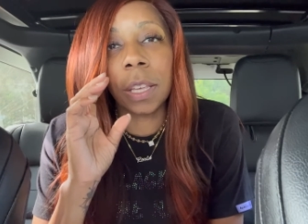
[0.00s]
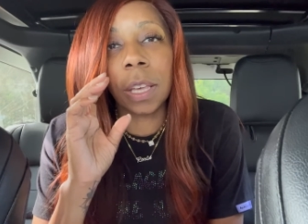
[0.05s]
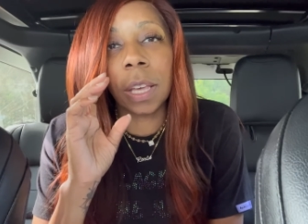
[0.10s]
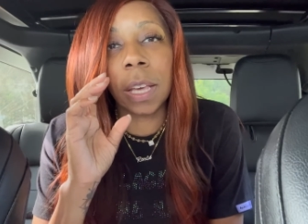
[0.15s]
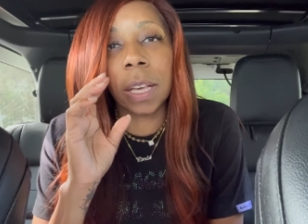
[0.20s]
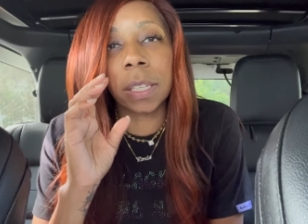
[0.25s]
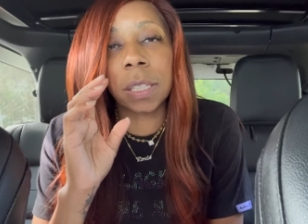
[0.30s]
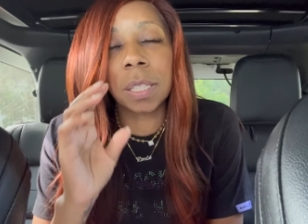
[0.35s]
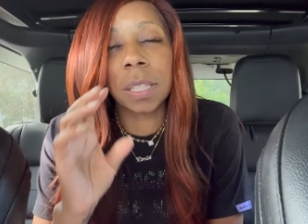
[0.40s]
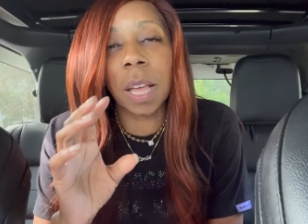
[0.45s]

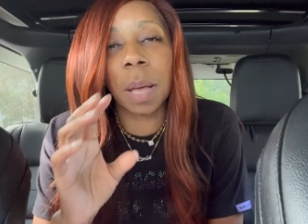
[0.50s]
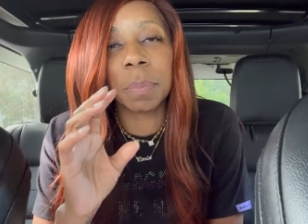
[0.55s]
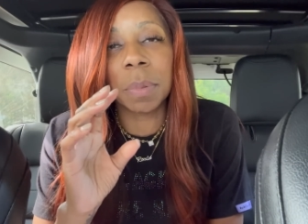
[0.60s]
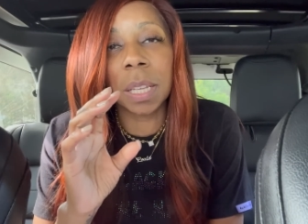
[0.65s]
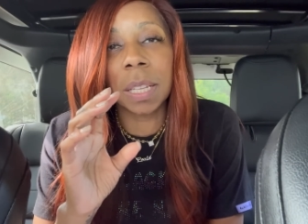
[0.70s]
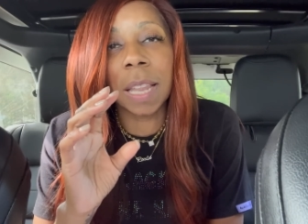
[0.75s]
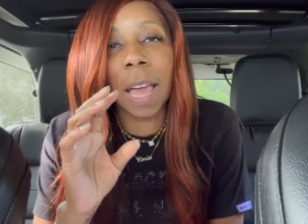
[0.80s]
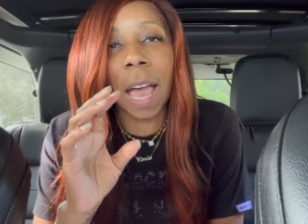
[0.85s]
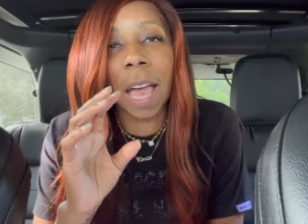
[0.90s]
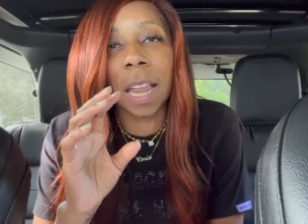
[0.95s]
is
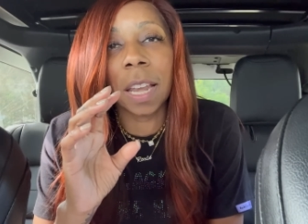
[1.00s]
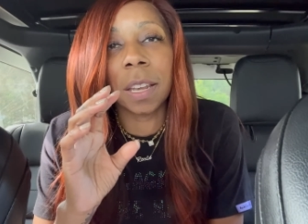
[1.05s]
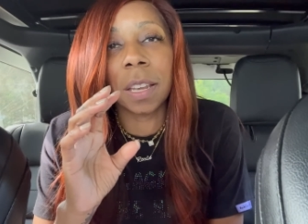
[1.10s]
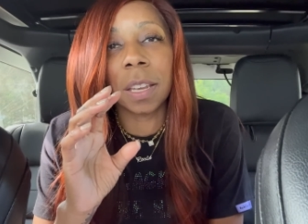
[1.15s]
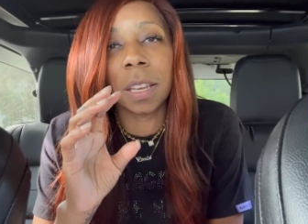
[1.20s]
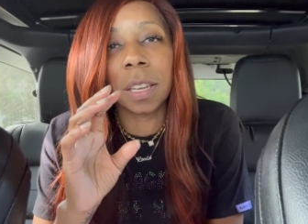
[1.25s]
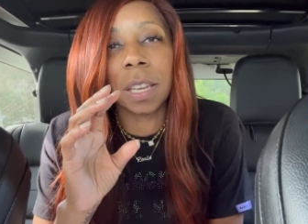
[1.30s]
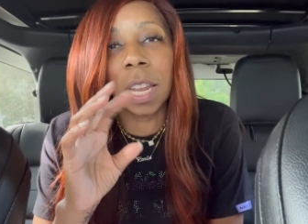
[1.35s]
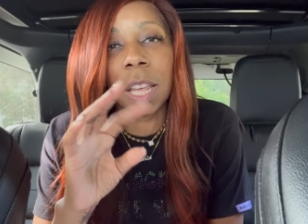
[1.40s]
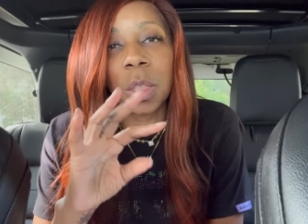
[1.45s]
something that
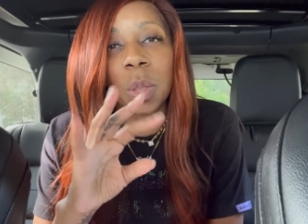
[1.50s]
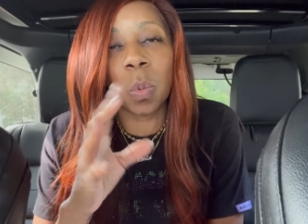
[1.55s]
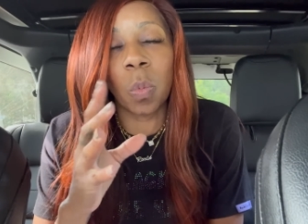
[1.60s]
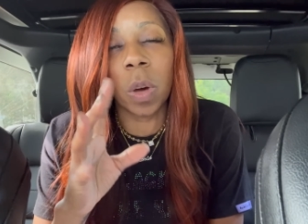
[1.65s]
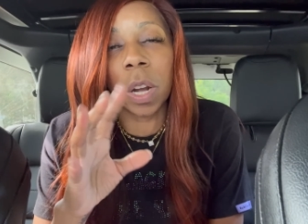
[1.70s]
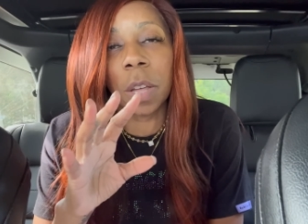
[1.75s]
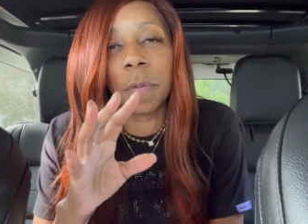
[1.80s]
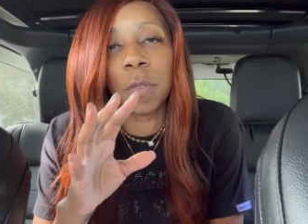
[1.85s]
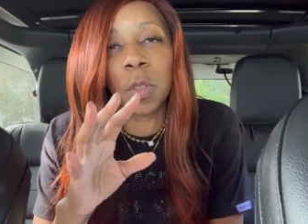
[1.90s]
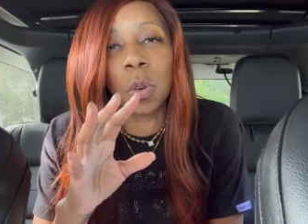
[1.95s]
neither
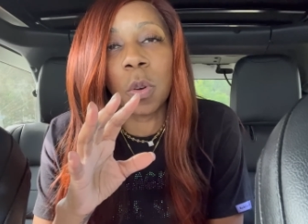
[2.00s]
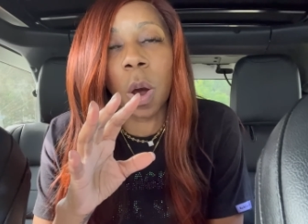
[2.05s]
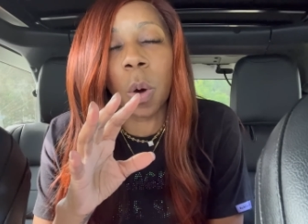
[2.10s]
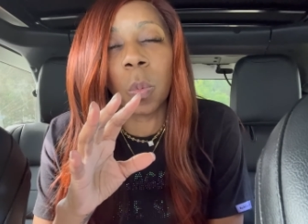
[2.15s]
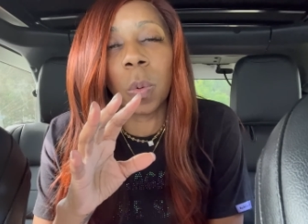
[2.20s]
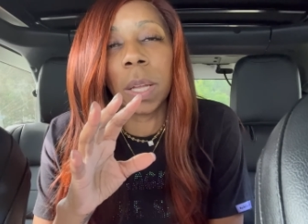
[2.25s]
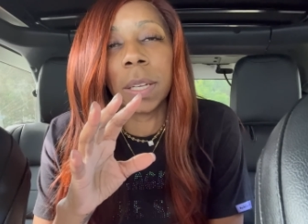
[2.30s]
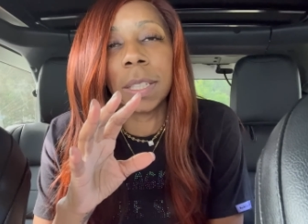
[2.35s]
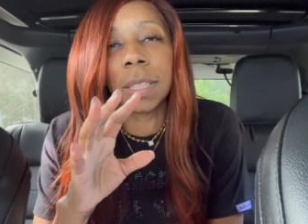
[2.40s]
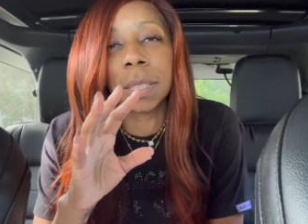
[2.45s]
one of you are
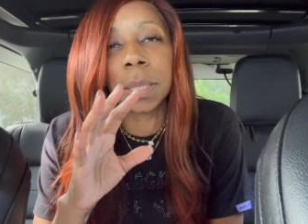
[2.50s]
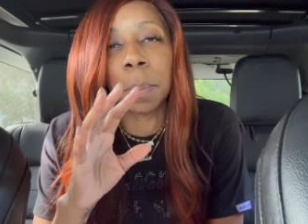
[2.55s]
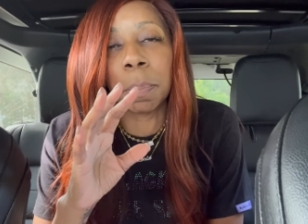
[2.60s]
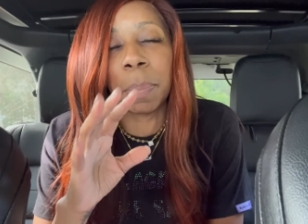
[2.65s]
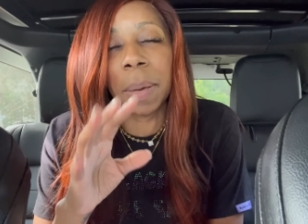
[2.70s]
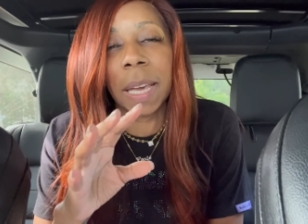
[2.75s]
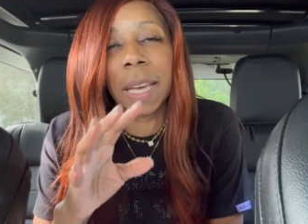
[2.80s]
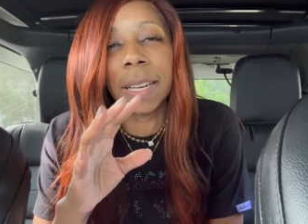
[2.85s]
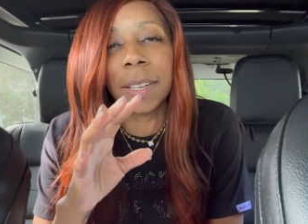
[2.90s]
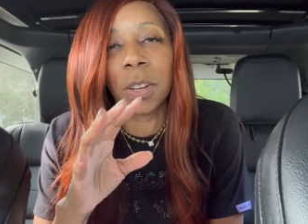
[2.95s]
willing to
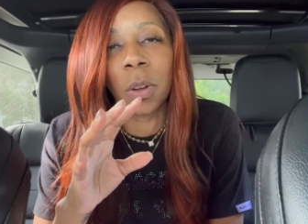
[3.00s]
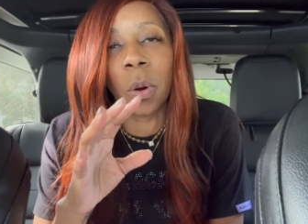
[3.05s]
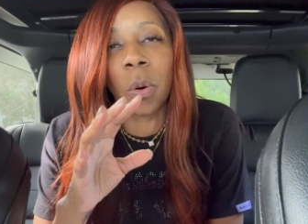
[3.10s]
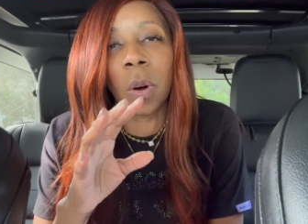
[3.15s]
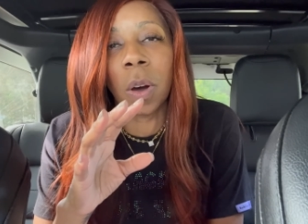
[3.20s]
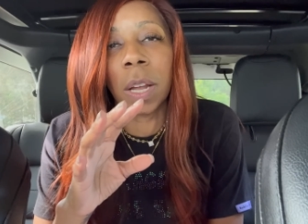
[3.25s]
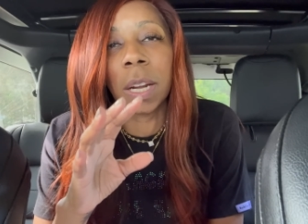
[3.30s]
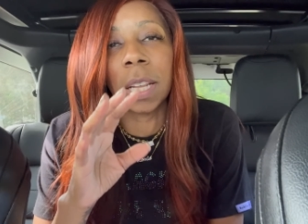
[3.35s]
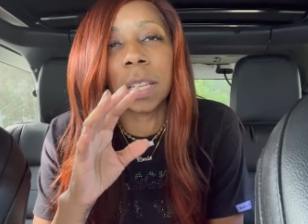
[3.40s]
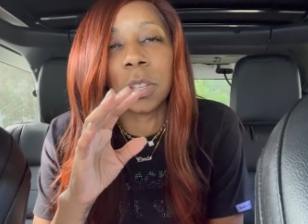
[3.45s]
bend on